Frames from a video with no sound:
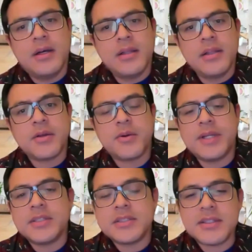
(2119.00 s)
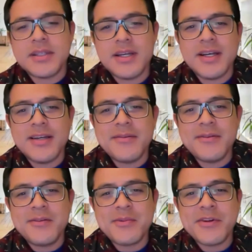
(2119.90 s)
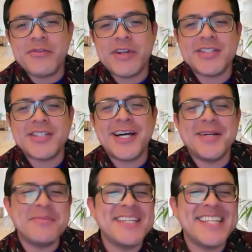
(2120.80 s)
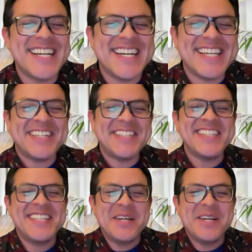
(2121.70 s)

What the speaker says: Another question from our friend Tom here.